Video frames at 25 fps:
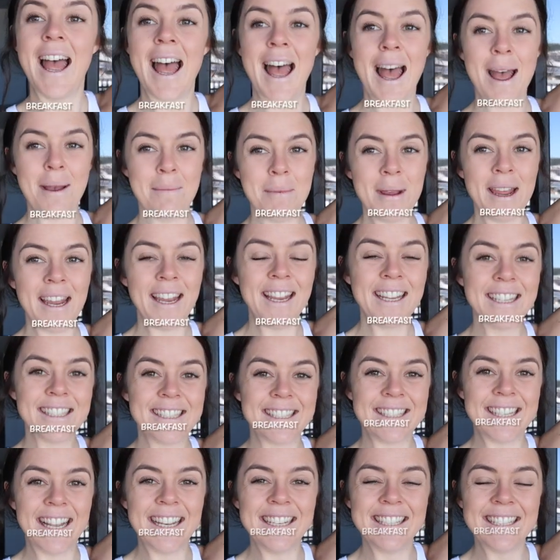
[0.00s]
Happy
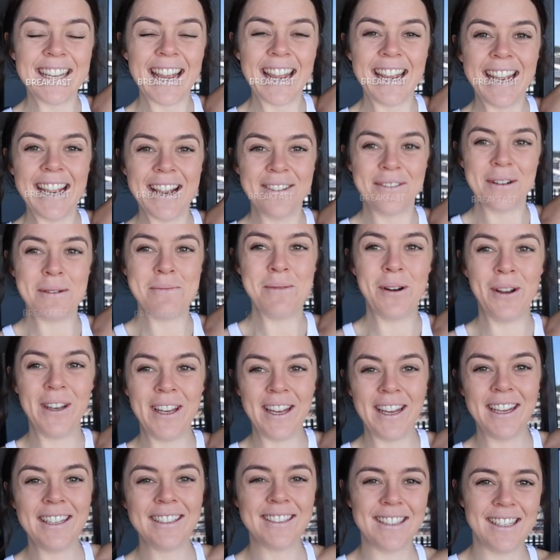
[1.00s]
Sunday,
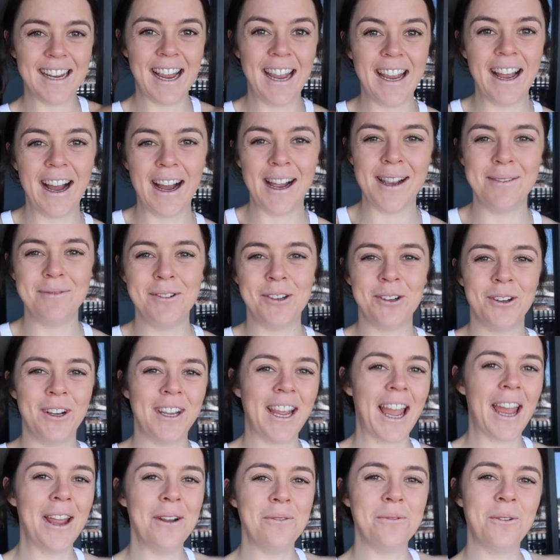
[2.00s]
everybody. Today I'm
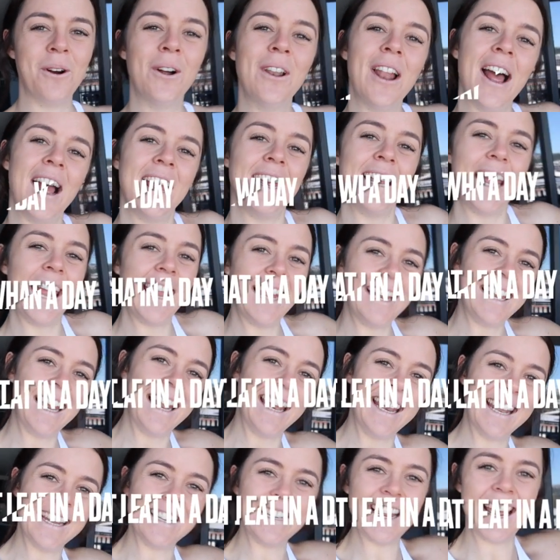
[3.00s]
doing a what I eat
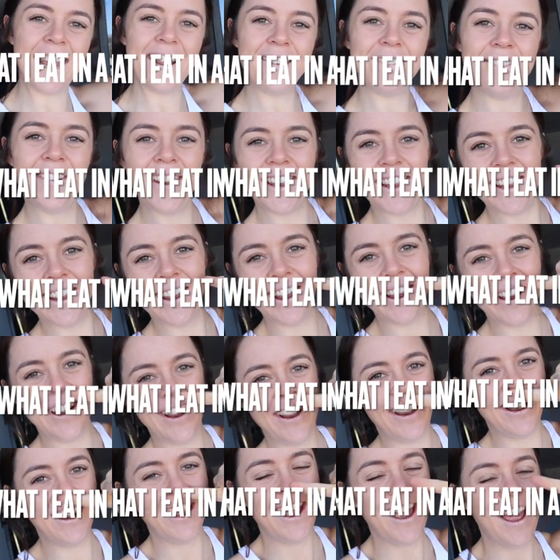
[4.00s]
in a day
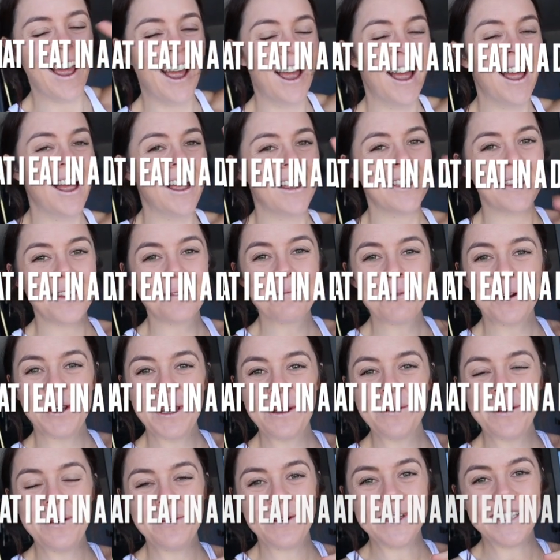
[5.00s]
video. This
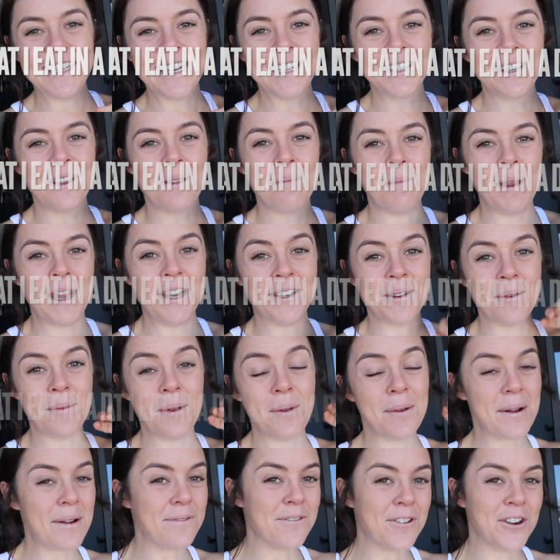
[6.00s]
morning we went down to the beach and
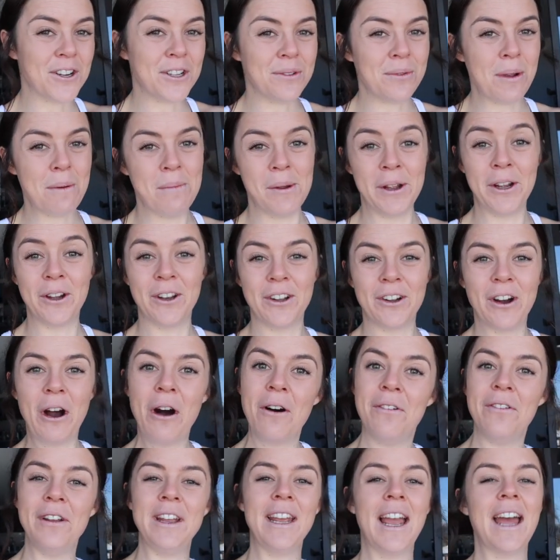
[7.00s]
we went for a swim and got a
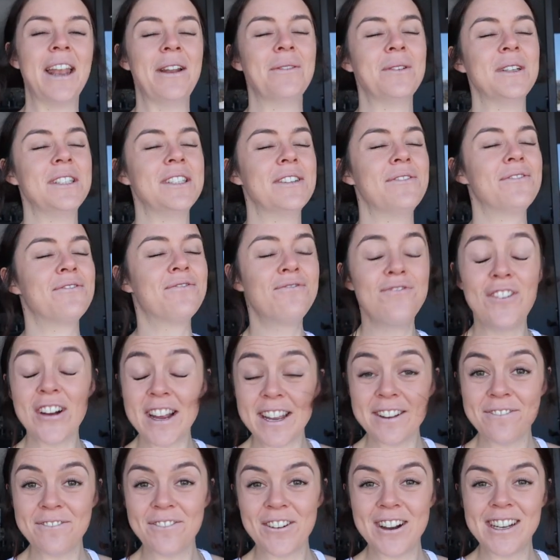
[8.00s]
coffee and it was
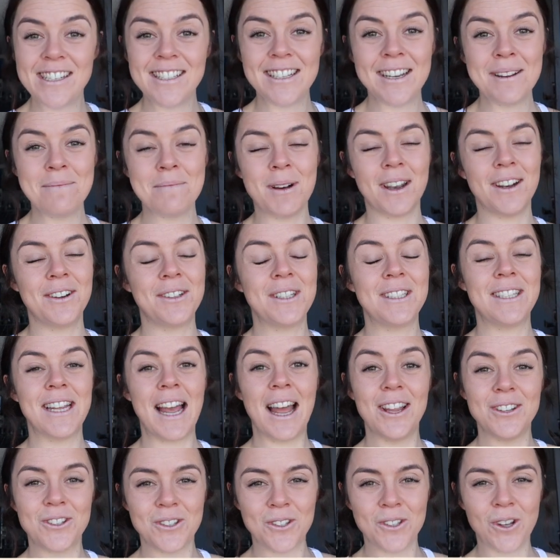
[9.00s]
freaking freezing, but it was
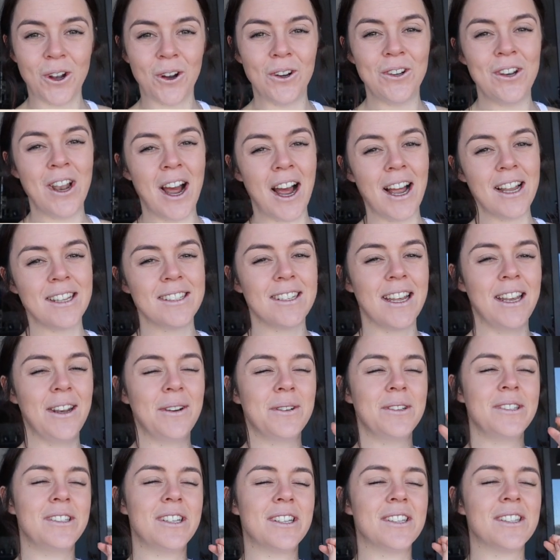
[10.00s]
so nice and
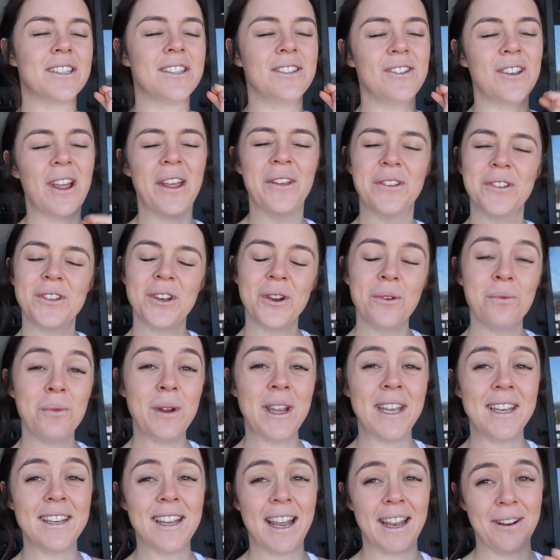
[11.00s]
it was just, there was no
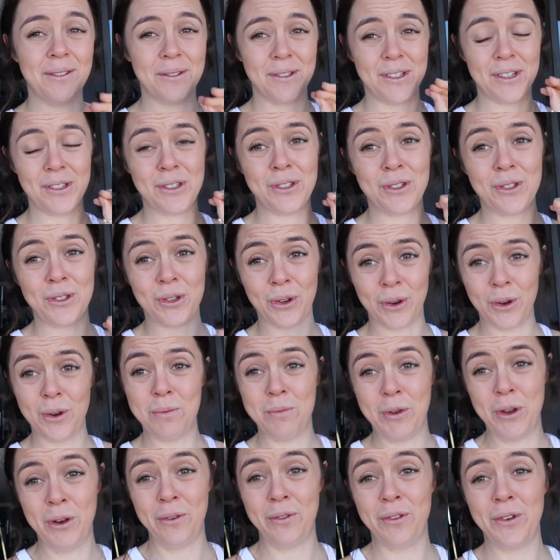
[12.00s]
wind and it was just so
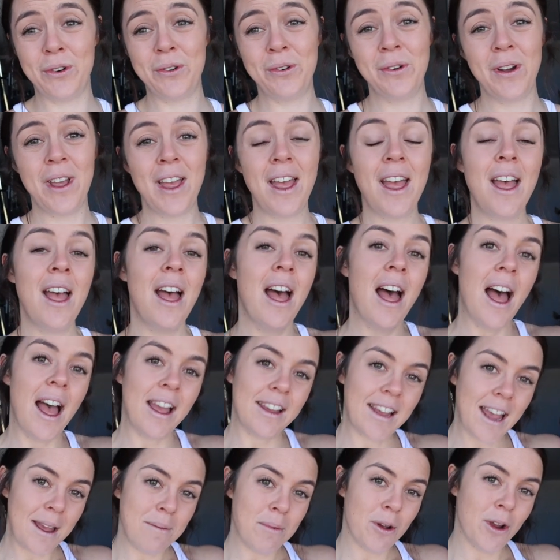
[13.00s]
beautiful.
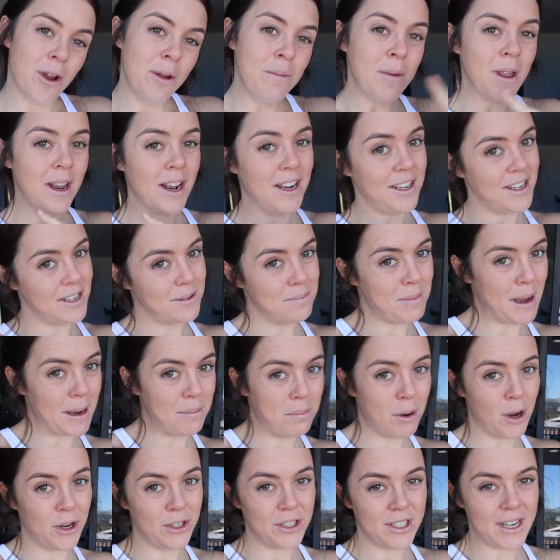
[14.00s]
I came home and I just
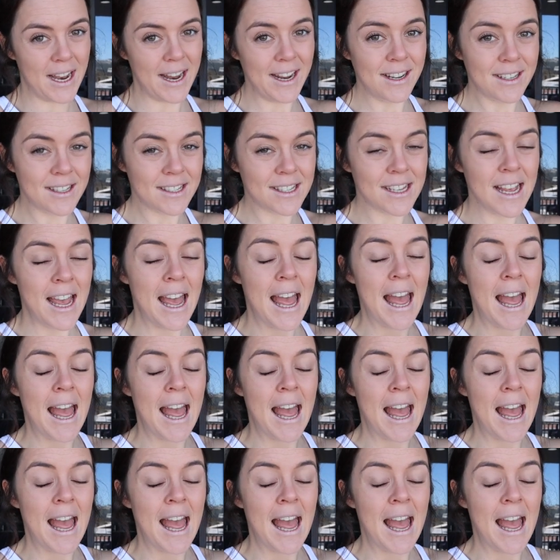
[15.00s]
made poached eggs.